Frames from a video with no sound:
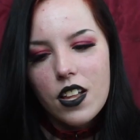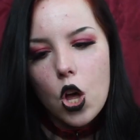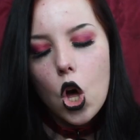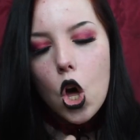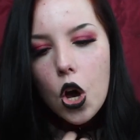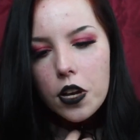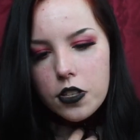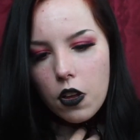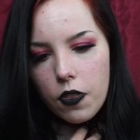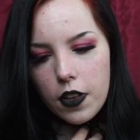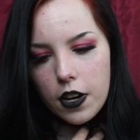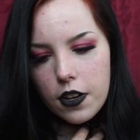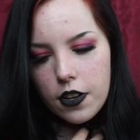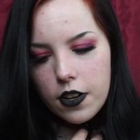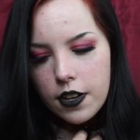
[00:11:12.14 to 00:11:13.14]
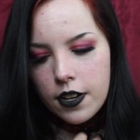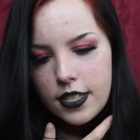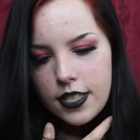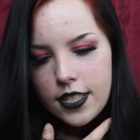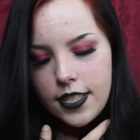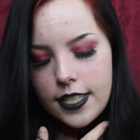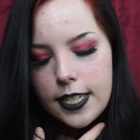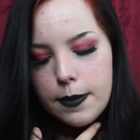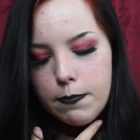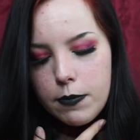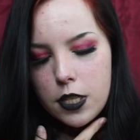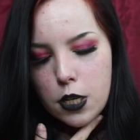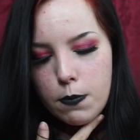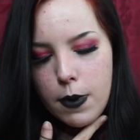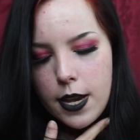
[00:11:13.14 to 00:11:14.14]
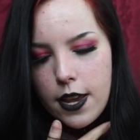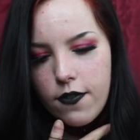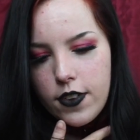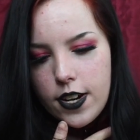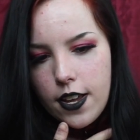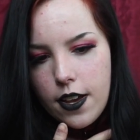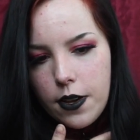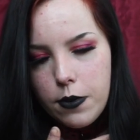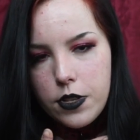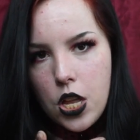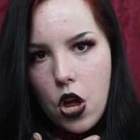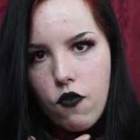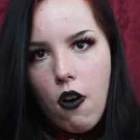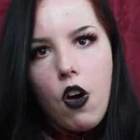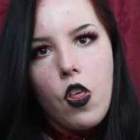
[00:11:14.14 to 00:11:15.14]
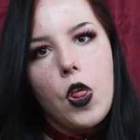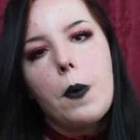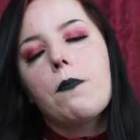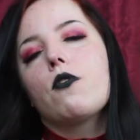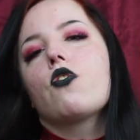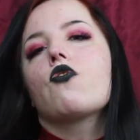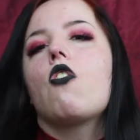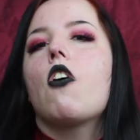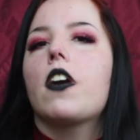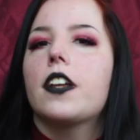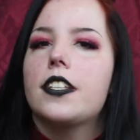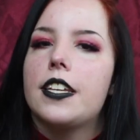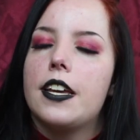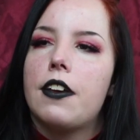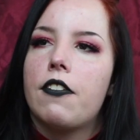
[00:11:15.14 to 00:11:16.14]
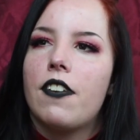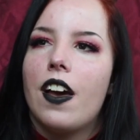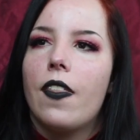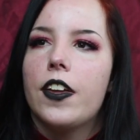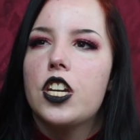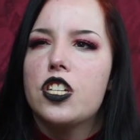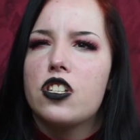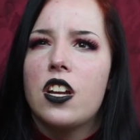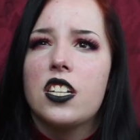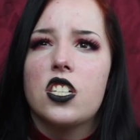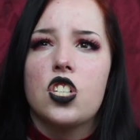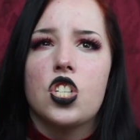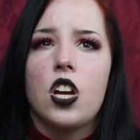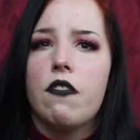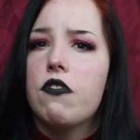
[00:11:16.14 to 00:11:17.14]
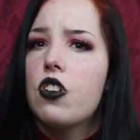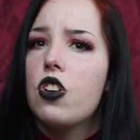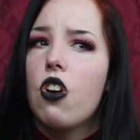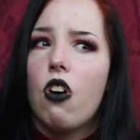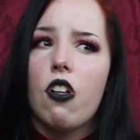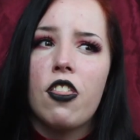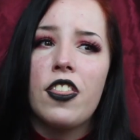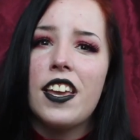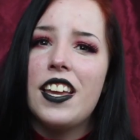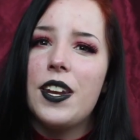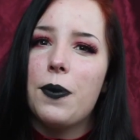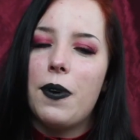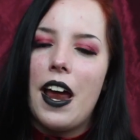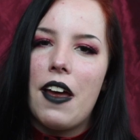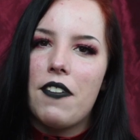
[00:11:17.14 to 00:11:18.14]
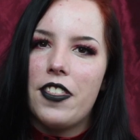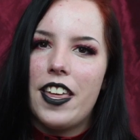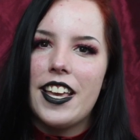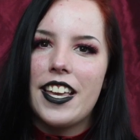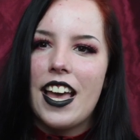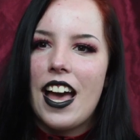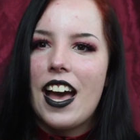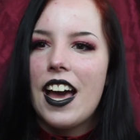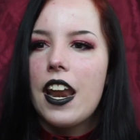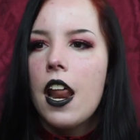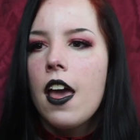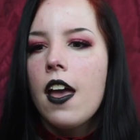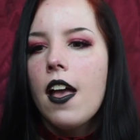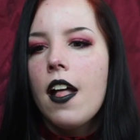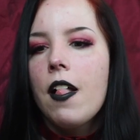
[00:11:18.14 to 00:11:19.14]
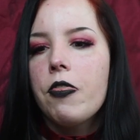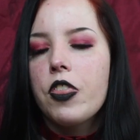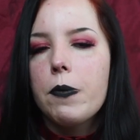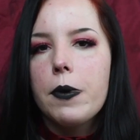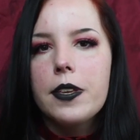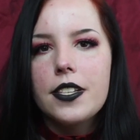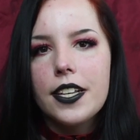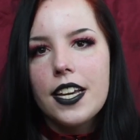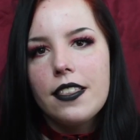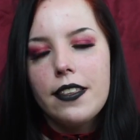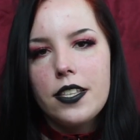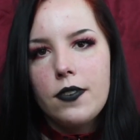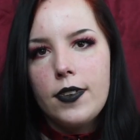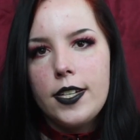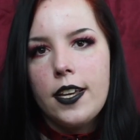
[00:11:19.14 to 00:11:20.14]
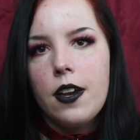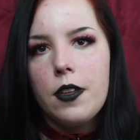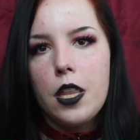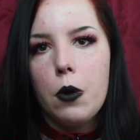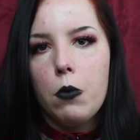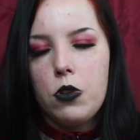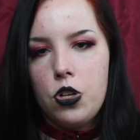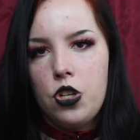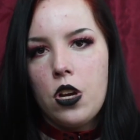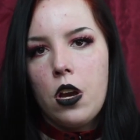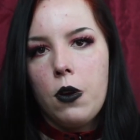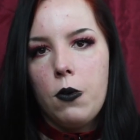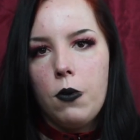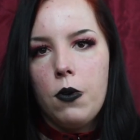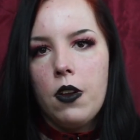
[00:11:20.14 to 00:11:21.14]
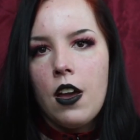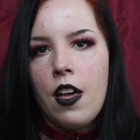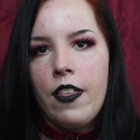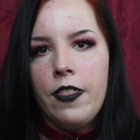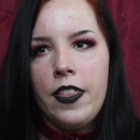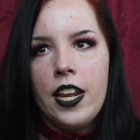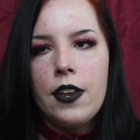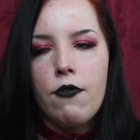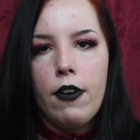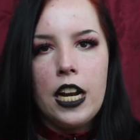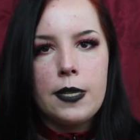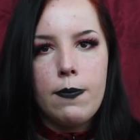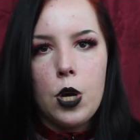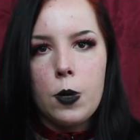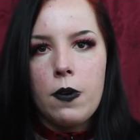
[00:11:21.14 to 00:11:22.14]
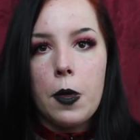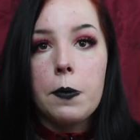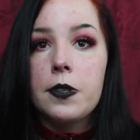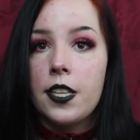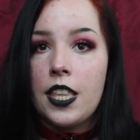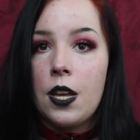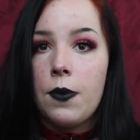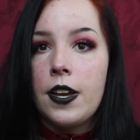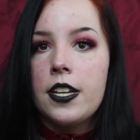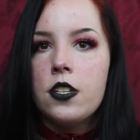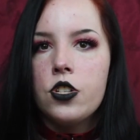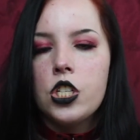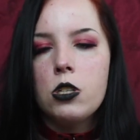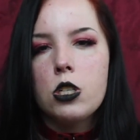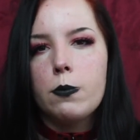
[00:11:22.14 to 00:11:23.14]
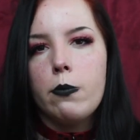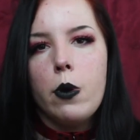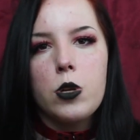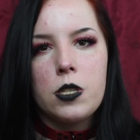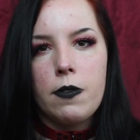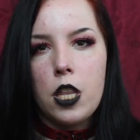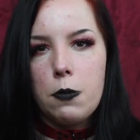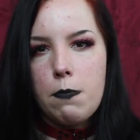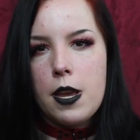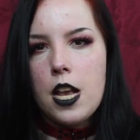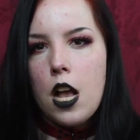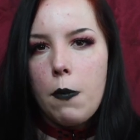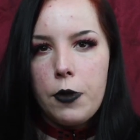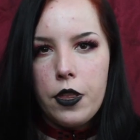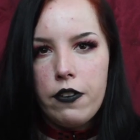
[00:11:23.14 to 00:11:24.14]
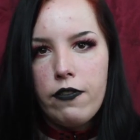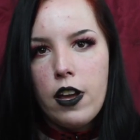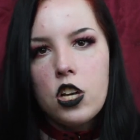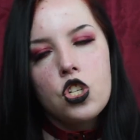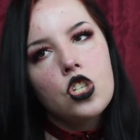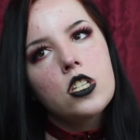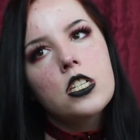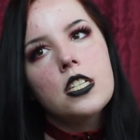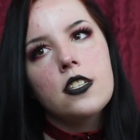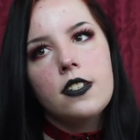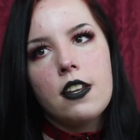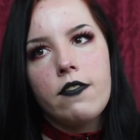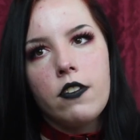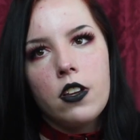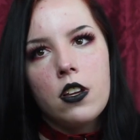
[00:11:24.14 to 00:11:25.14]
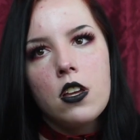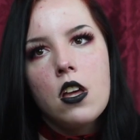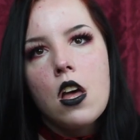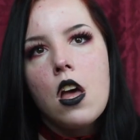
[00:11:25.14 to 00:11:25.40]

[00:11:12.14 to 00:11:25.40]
Hooked on the Look seems to make videos that are rather provocative, and they just like to shove goth in wherever they can. The music in this video that was shown, and they never really spoke about the music they were into, it was mostly about the makeup and the fashion, is never